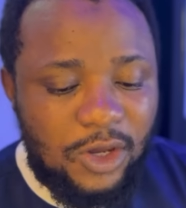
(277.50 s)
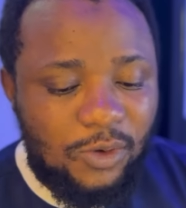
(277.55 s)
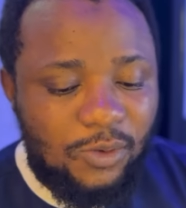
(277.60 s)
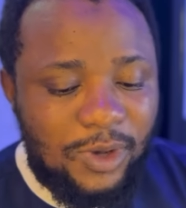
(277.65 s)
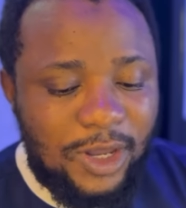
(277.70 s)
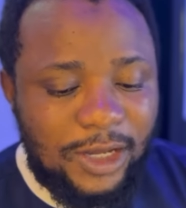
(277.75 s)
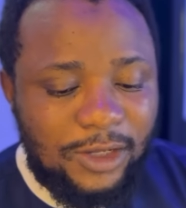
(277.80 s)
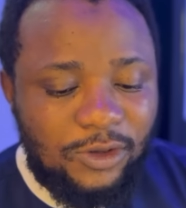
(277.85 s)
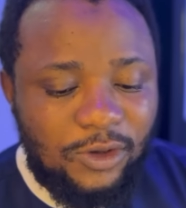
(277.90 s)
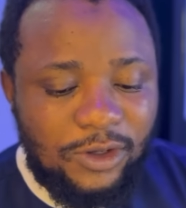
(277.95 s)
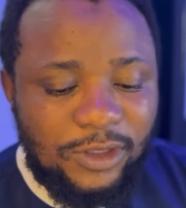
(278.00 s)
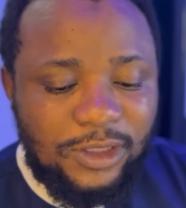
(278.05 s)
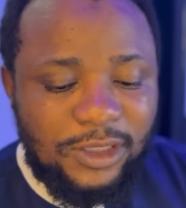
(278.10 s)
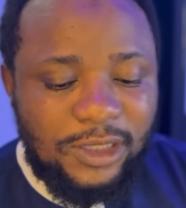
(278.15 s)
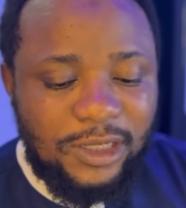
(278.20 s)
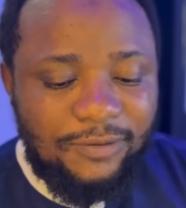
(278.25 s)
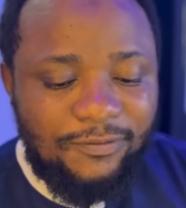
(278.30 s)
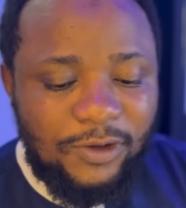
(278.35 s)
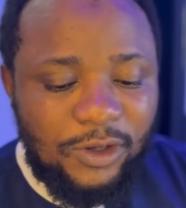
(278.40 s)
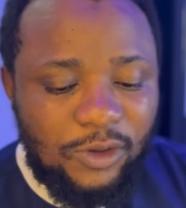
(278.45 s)
We are not
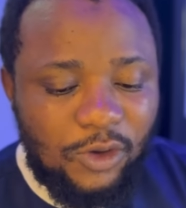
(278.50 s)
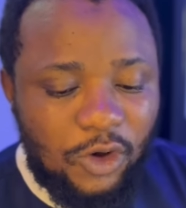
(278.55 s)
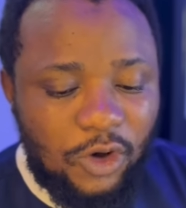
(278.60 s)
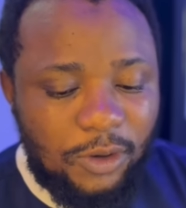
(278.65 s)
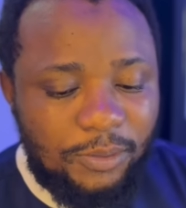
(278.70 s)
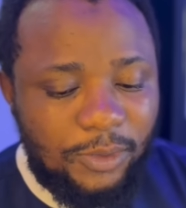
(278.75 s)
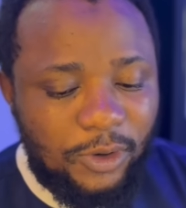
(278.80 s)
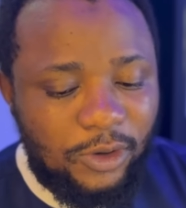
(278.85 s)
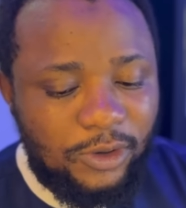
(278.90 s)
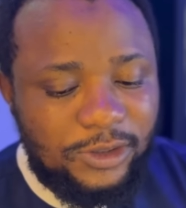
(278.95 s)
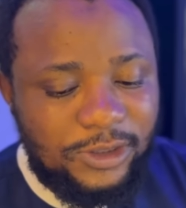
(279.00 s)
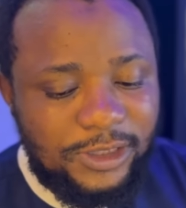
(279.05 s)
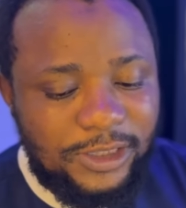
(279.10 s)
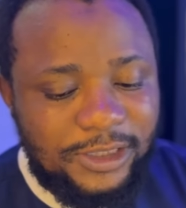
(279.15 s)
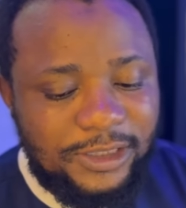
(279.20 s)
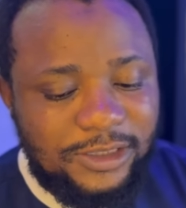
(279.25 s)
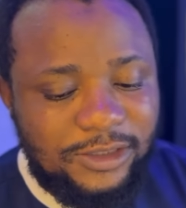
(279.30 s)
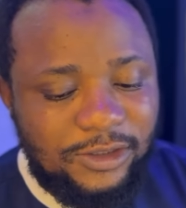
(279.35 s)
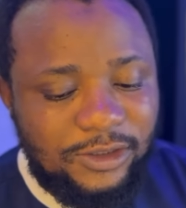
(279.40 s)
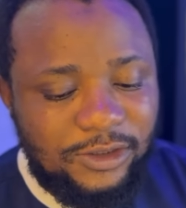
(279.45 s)
giving up on
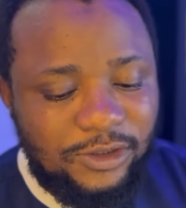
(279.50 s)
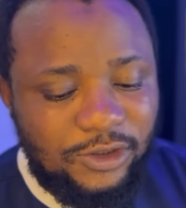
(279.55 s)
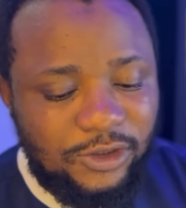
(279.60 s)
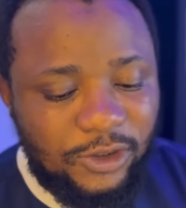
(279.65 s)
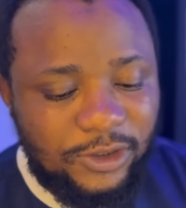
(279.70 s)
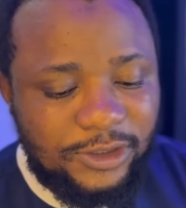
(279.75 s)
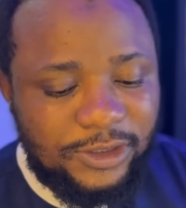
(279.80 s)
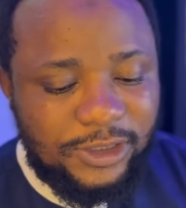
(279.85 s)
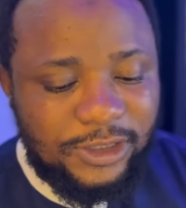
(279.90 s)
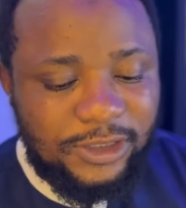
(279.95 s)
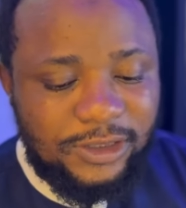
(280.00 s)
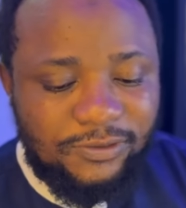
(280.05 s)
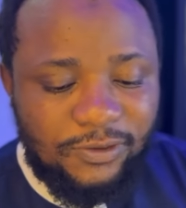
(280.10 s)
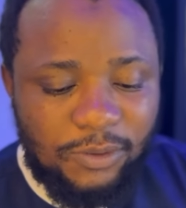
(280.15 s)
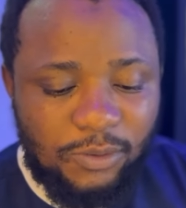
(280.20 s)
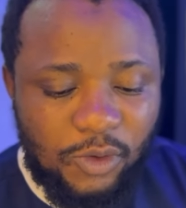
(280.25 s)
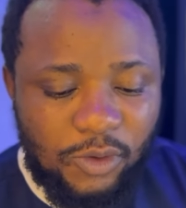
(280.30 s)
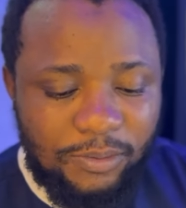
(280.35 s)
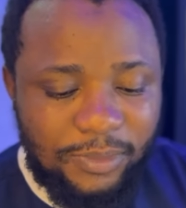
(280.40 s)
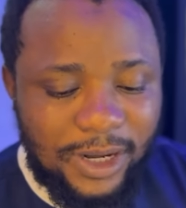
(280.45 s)
this justice for
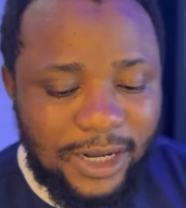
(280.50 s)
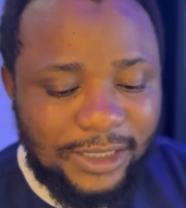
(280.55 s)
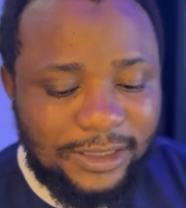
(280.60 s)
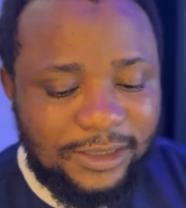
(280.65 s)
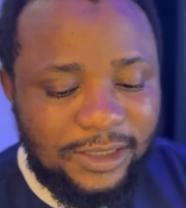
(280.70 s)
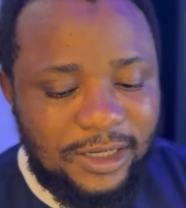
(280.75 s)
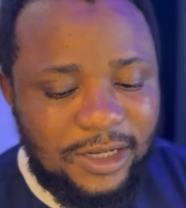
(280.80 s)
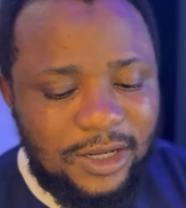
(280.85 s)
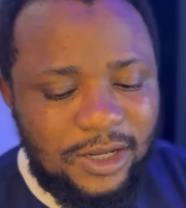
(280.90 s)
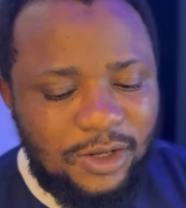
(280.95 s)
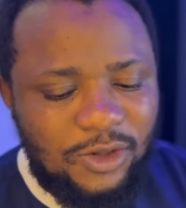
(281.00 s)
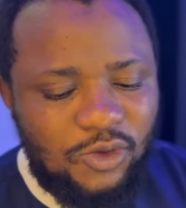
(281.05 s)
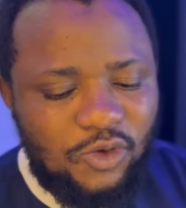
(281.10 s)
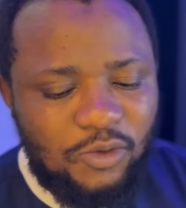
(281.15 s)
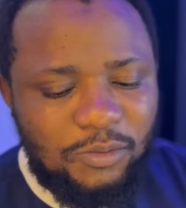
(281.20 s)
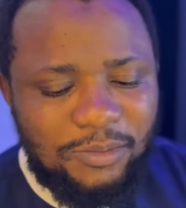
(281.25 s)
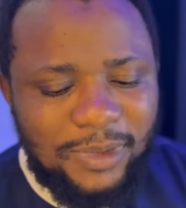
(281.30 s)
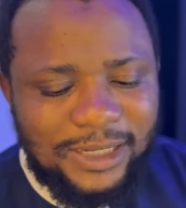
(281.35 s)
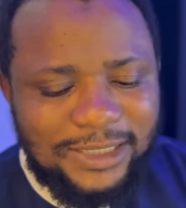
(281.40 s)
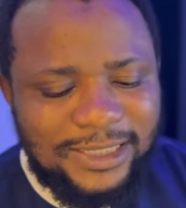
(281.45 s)
Mohbad, no
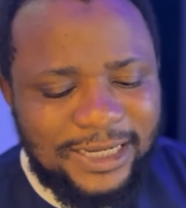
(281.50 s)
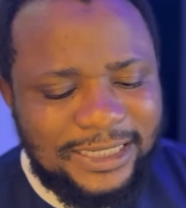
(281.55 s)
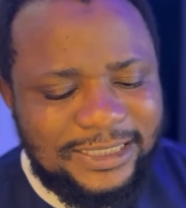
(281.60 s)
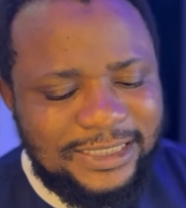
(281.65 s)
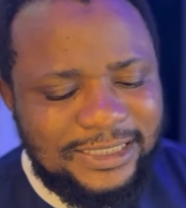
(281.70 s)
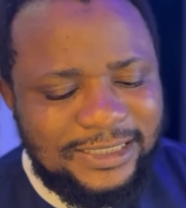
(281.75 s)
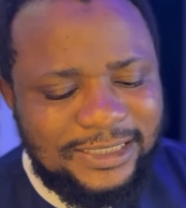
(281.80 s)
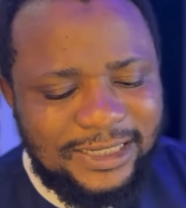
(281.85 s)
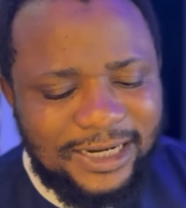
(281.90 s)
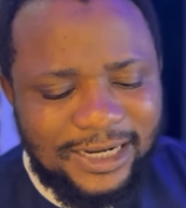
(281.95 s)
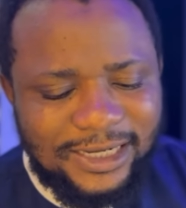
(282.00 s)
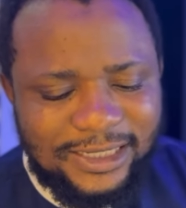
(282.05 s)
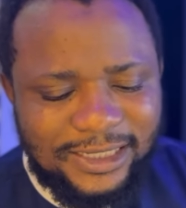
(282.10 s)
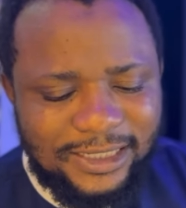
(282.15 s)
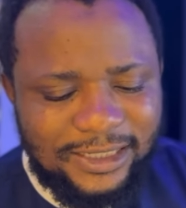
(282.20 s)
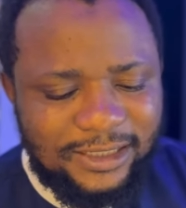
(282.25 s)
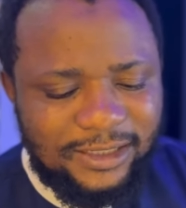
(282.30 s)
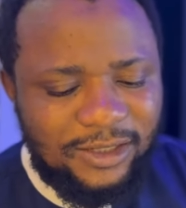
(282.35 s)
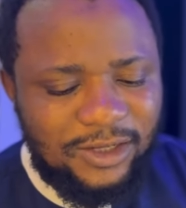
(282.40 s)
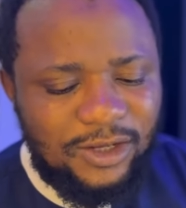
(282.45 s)
matter the
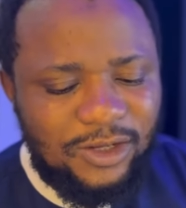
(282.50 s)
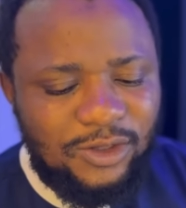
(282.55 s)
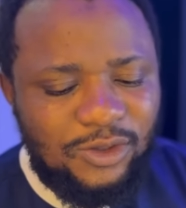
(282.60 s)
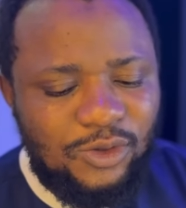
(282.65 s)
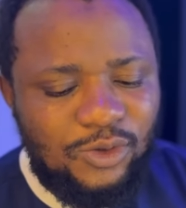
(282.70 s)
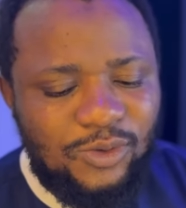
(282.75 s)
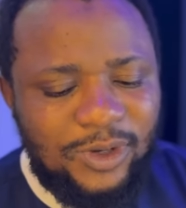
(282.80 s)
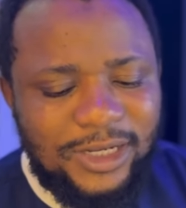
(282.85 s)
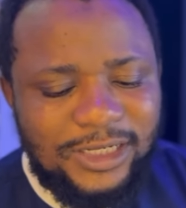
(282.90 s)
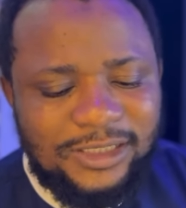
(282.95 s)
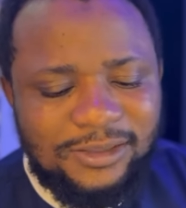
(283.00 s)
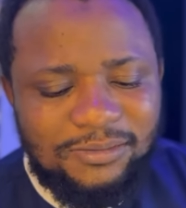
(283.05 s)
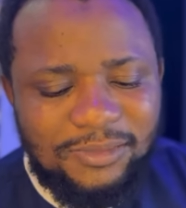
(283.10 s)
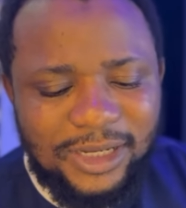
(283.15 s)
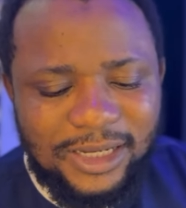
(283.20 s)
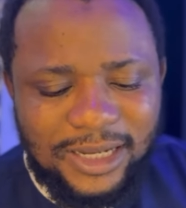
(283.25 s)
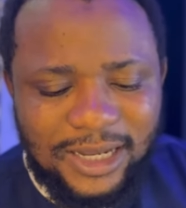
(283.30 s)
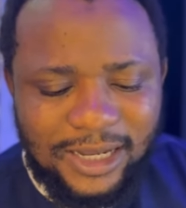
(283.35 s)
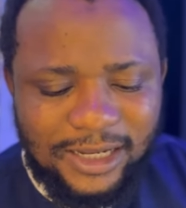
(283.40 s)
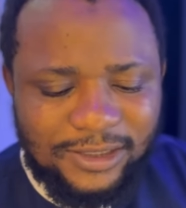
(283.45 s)
dragging, noise
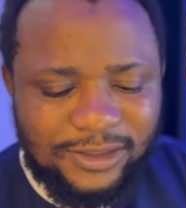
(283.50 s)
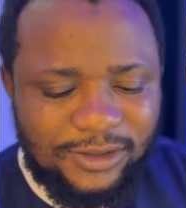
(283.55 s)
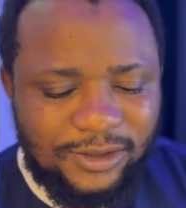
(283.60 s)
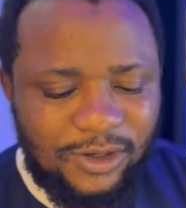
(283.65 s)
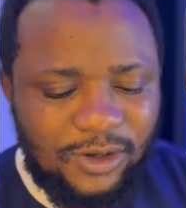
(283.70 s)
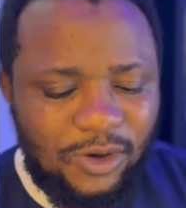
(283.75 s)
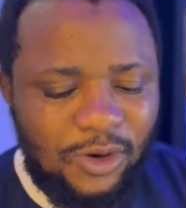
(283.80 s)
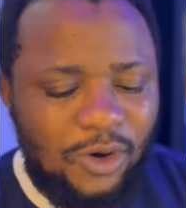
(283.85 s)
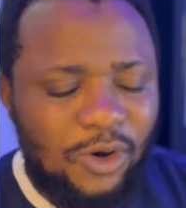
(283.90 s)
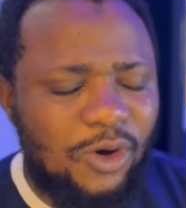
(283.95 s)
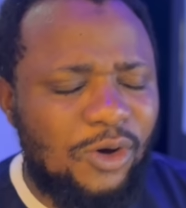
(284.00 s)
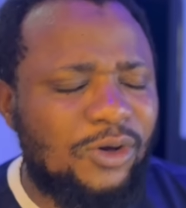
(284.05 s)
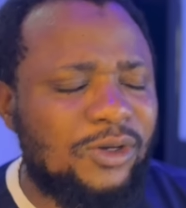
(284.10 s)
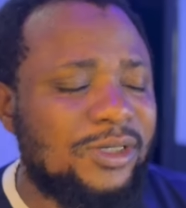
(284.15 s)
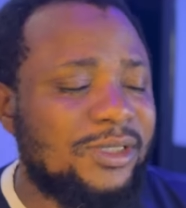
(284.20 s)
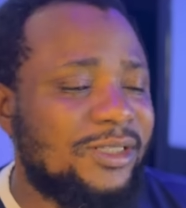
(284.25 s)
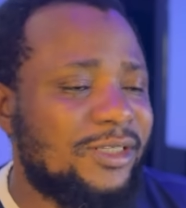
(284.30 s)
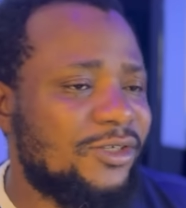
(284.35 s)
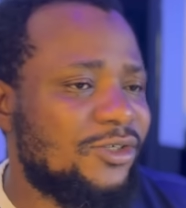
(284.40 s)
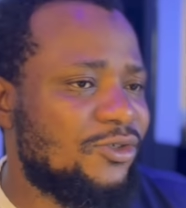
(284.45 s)
makers, or
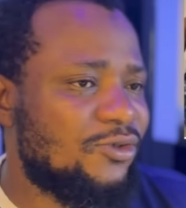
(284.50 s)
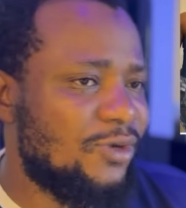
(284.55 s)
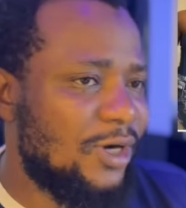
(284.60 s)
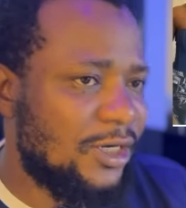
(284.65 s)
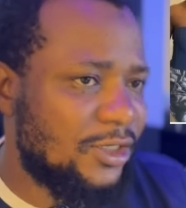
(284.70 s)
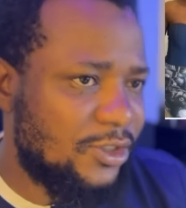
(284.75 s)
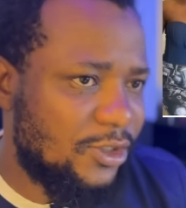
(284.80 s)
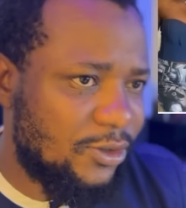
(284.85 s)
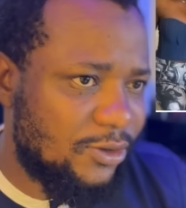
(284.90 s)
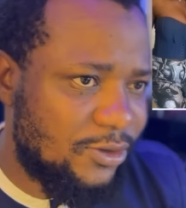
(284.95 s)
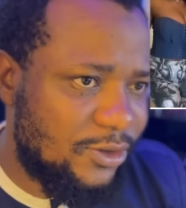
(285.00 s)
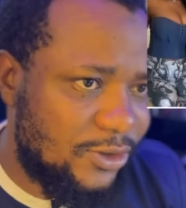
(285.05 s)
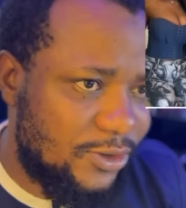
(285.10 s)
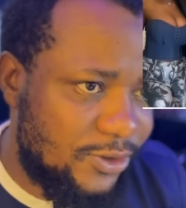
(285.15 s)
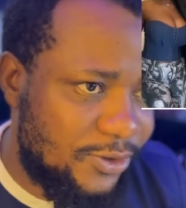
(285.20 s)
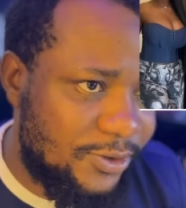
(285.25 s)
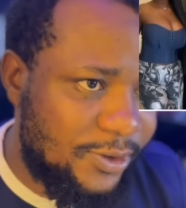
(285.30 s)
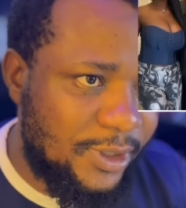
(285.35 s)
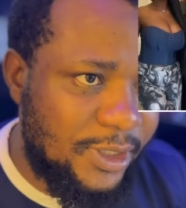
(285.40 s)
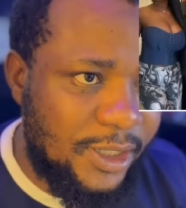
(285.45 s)

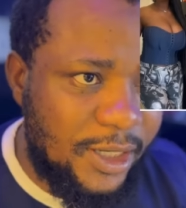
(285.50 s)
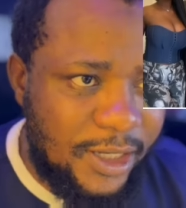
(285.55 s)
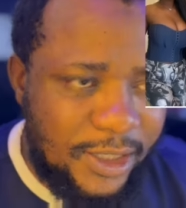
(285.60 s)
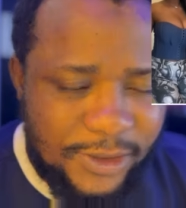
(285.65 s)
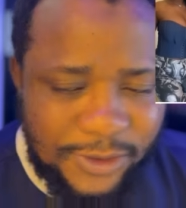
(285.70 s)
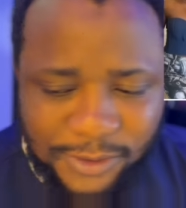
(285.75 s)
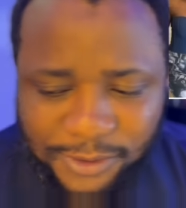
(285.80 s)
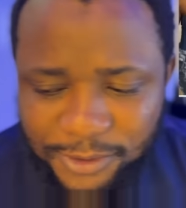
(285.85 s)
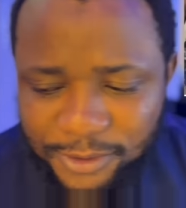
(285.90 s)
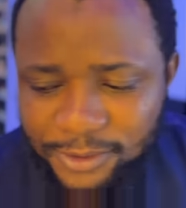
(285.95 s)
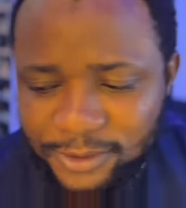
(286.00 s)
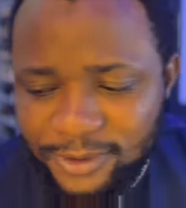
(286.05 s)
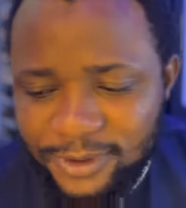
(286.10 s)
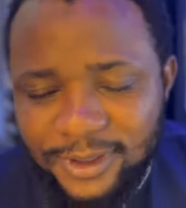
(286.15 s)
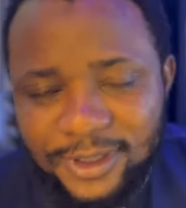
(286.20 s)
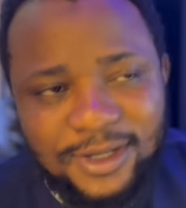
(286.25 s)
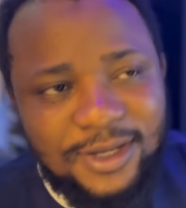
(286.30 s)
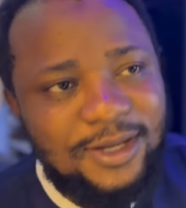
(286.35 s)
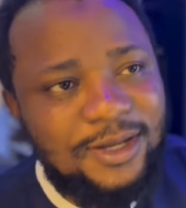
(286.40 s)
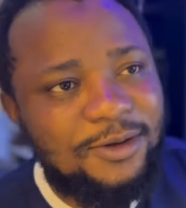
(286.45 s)
distractions." Yes, so
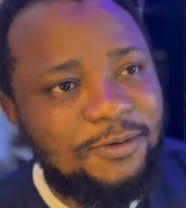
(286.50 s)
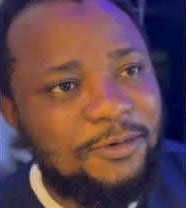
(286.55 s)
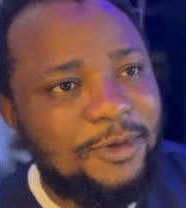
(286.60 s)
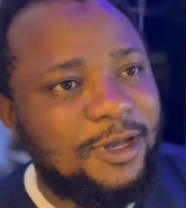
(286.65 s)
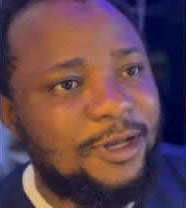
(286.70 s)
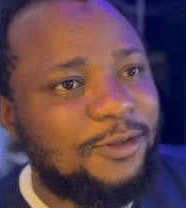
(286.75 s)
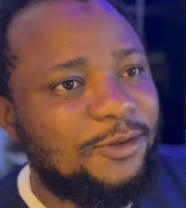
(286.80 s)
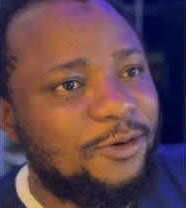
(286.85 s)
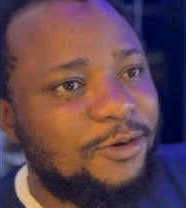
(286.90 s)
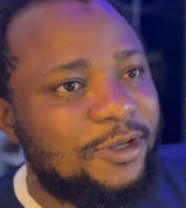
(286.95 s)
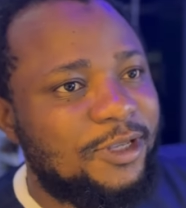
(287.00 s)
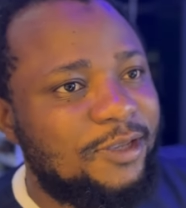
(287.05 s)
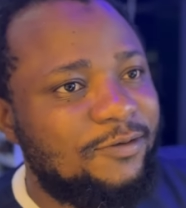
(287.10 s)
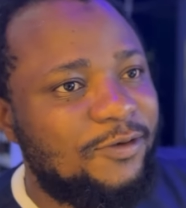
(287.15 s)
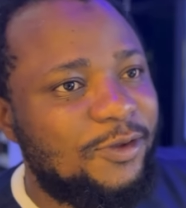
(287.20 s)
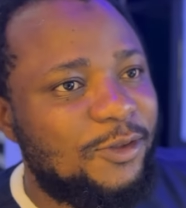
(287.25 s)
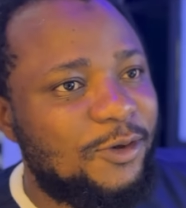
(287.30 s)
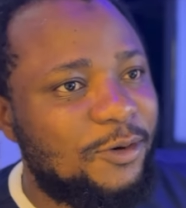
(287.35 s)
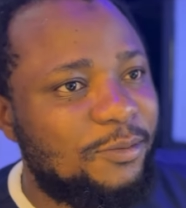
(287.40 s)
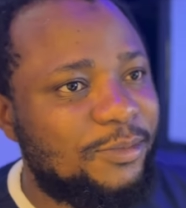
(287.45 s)
we are not
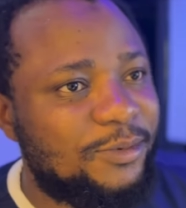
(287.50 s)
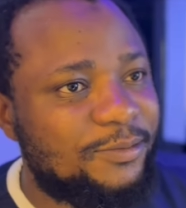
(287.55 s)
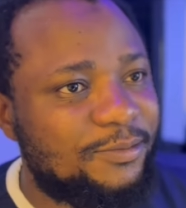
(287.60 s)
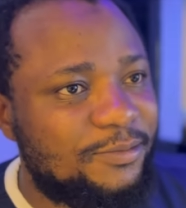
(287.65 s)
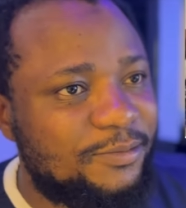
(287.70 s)
giving up.